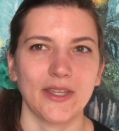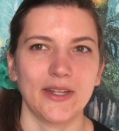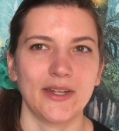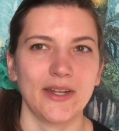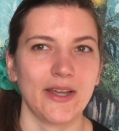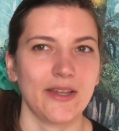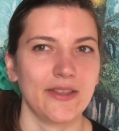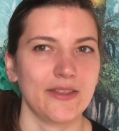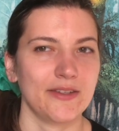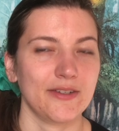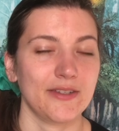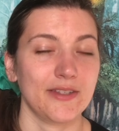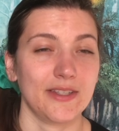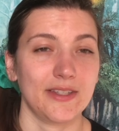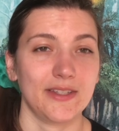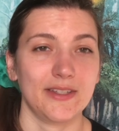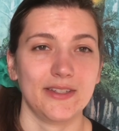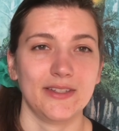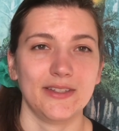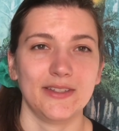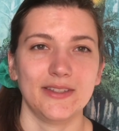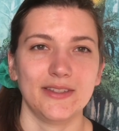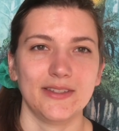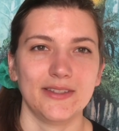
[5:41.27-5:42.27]
neither
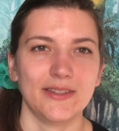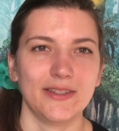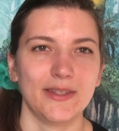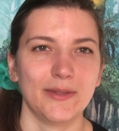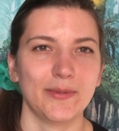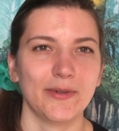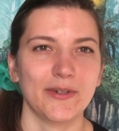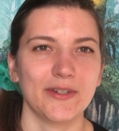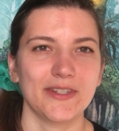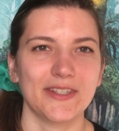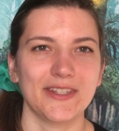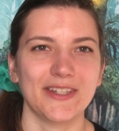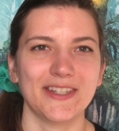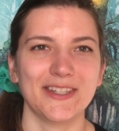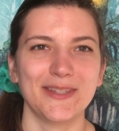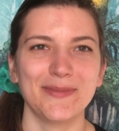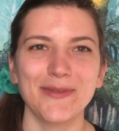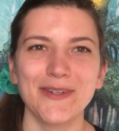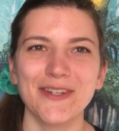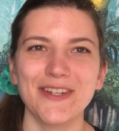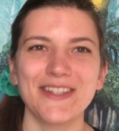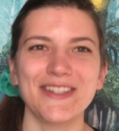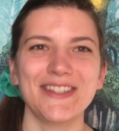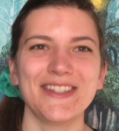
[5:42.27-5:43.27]
the person
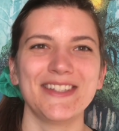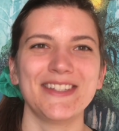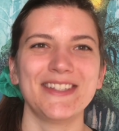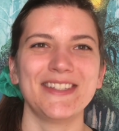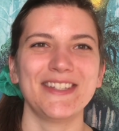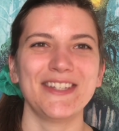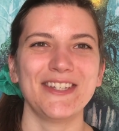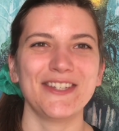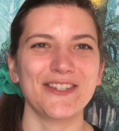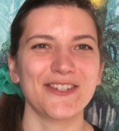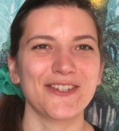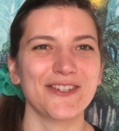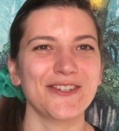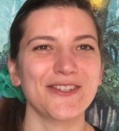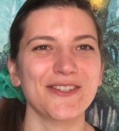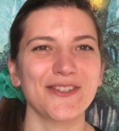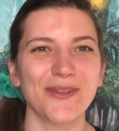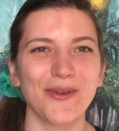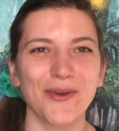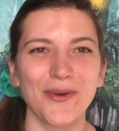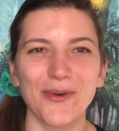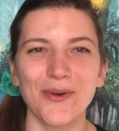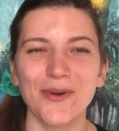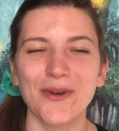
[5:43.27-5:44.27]
experiencing
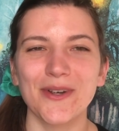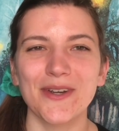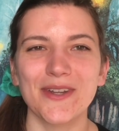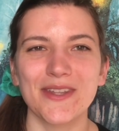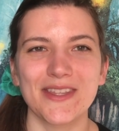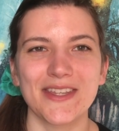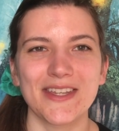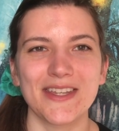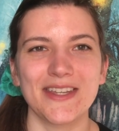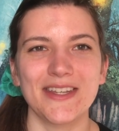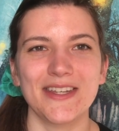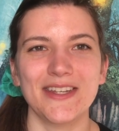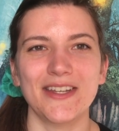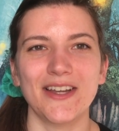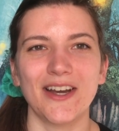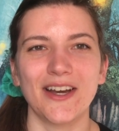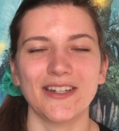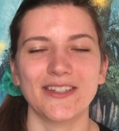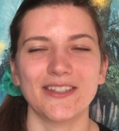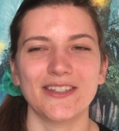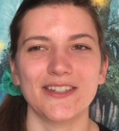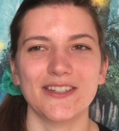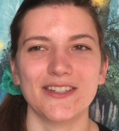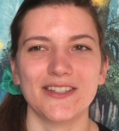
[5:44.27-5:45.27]
seizures or the
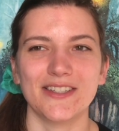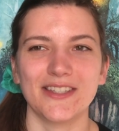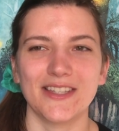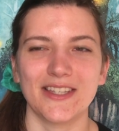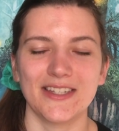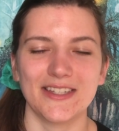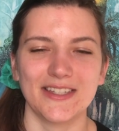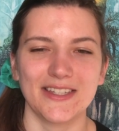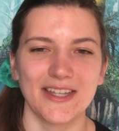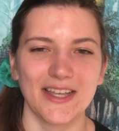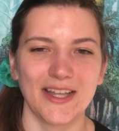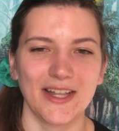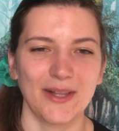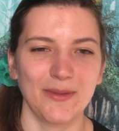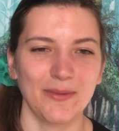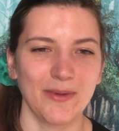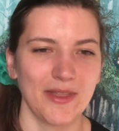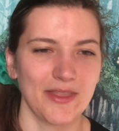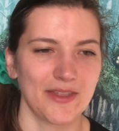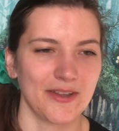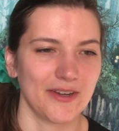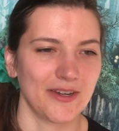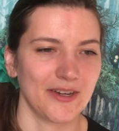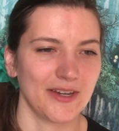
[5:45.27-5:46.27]
doctors can tell
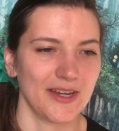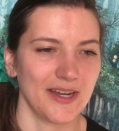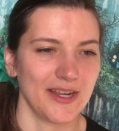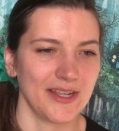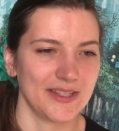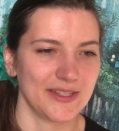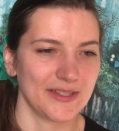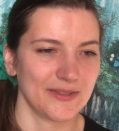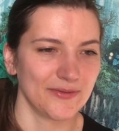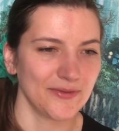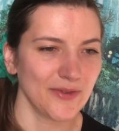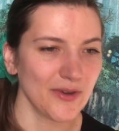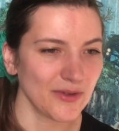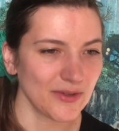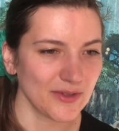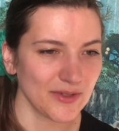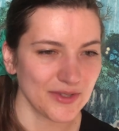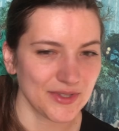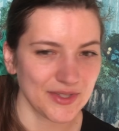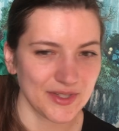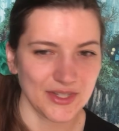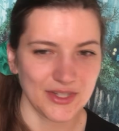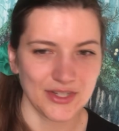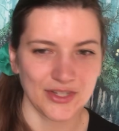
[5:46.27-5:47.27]
whether it's a
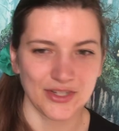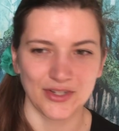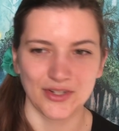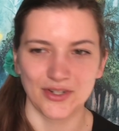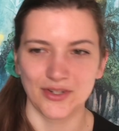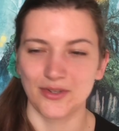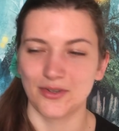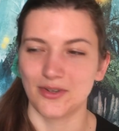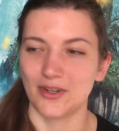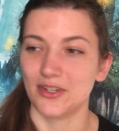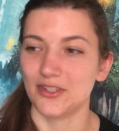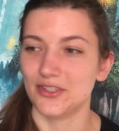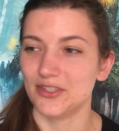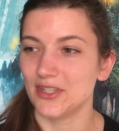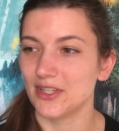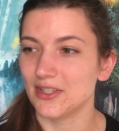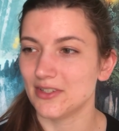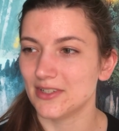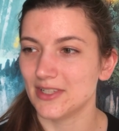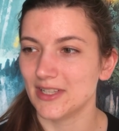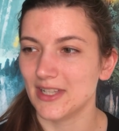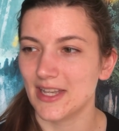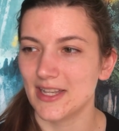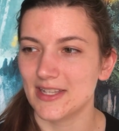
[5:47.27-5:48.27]
focal seizure or a
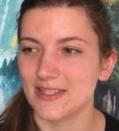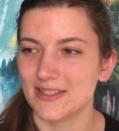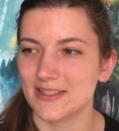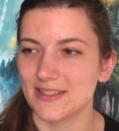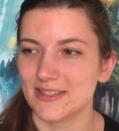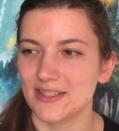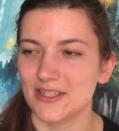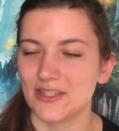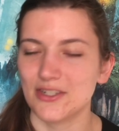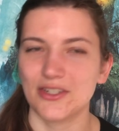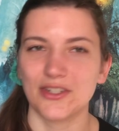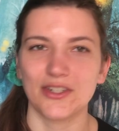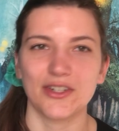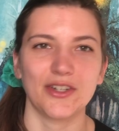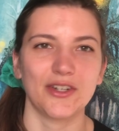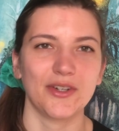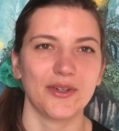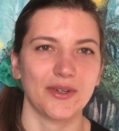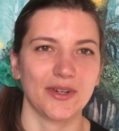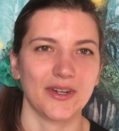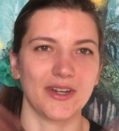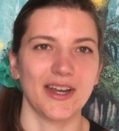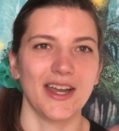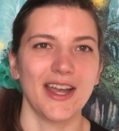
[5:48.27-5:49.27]
generalized
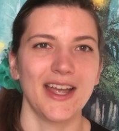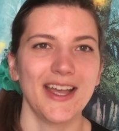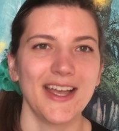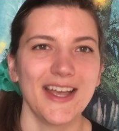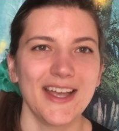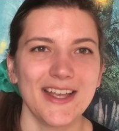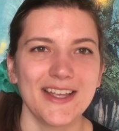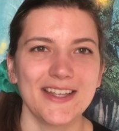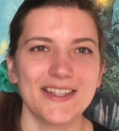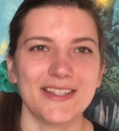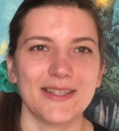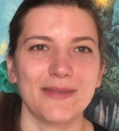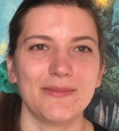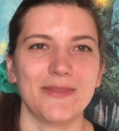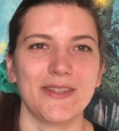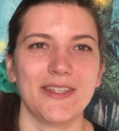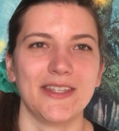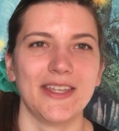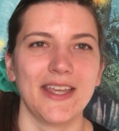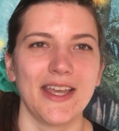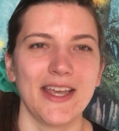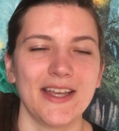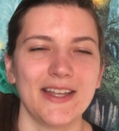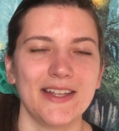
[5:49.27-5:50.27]
seizure or
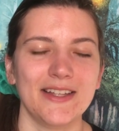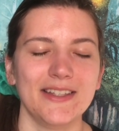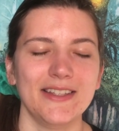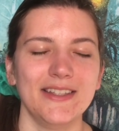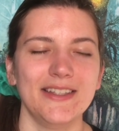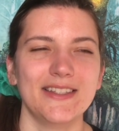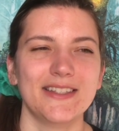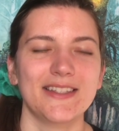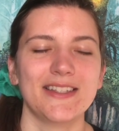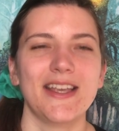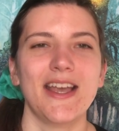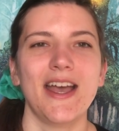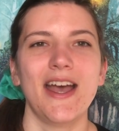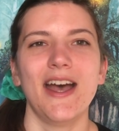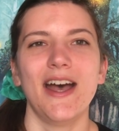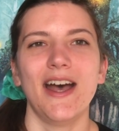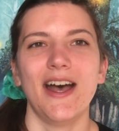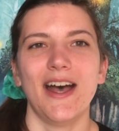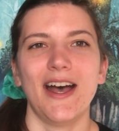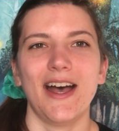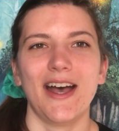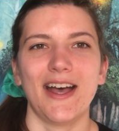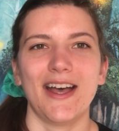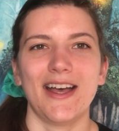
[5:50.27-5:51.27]
something else.
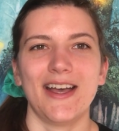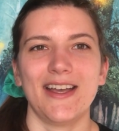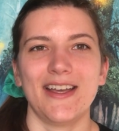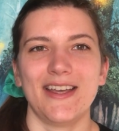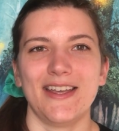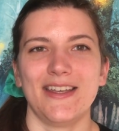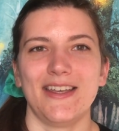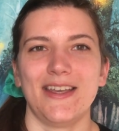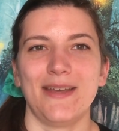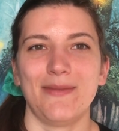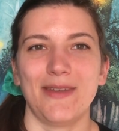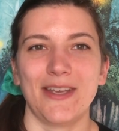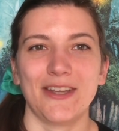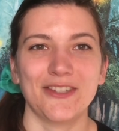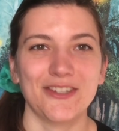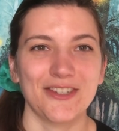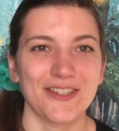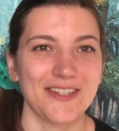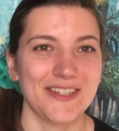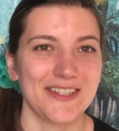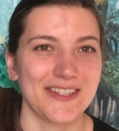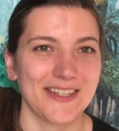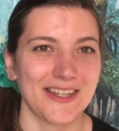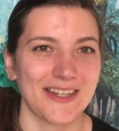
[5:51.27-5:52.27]
I am
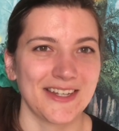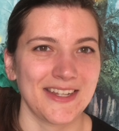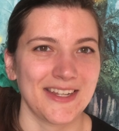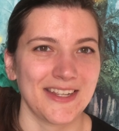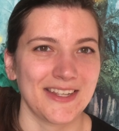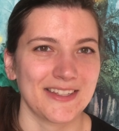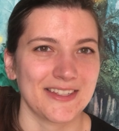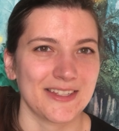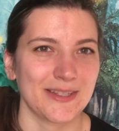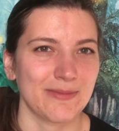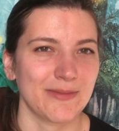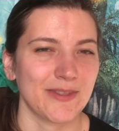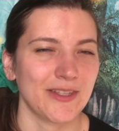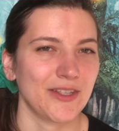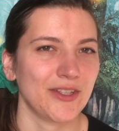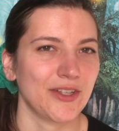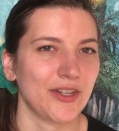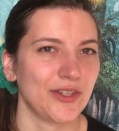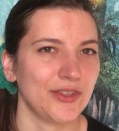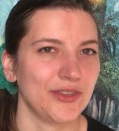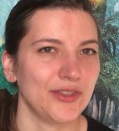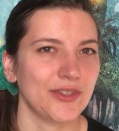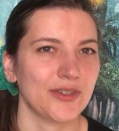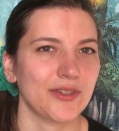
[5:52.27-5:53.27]
actually studying something
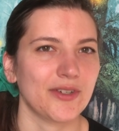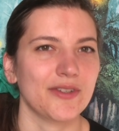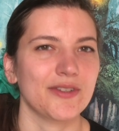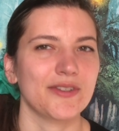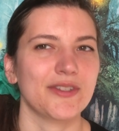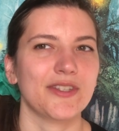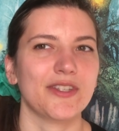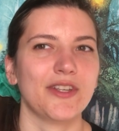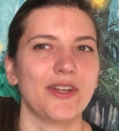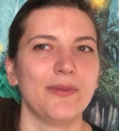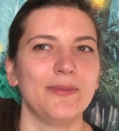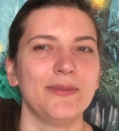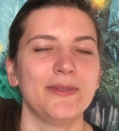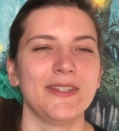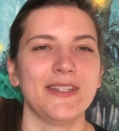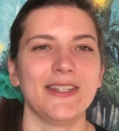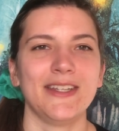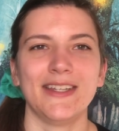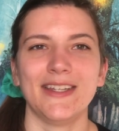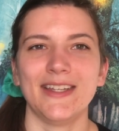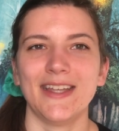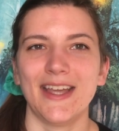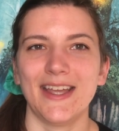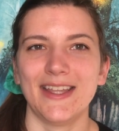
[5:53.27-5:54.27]
called
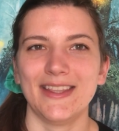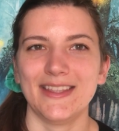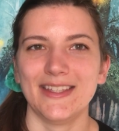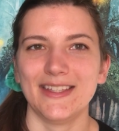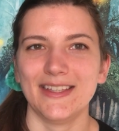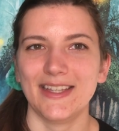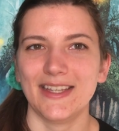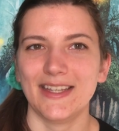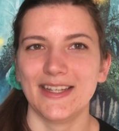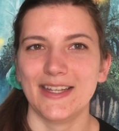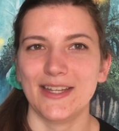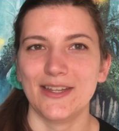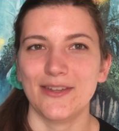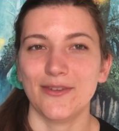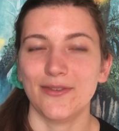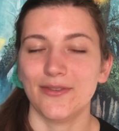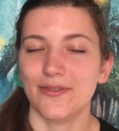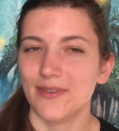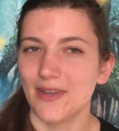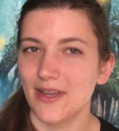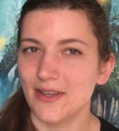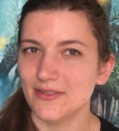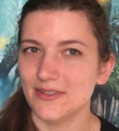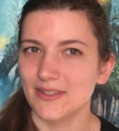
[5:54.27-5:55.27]
neurosculpting, and the lady who
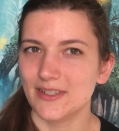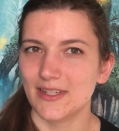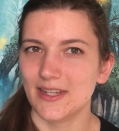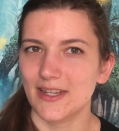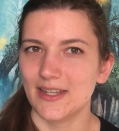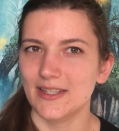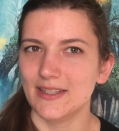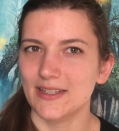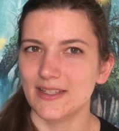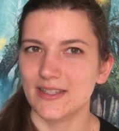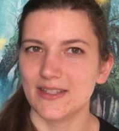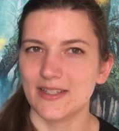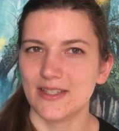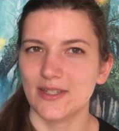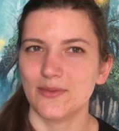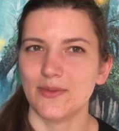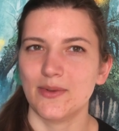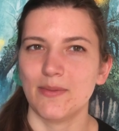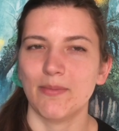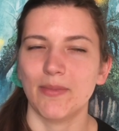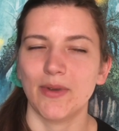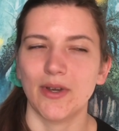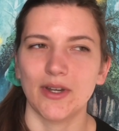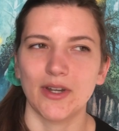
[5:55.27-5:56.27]
founded it, Lisa
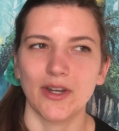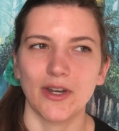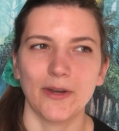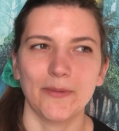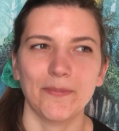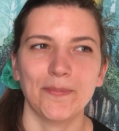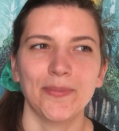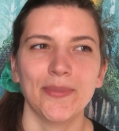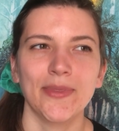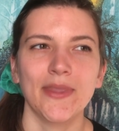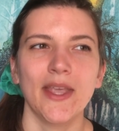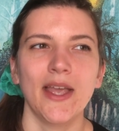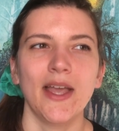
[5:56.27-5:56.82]
Wimberger,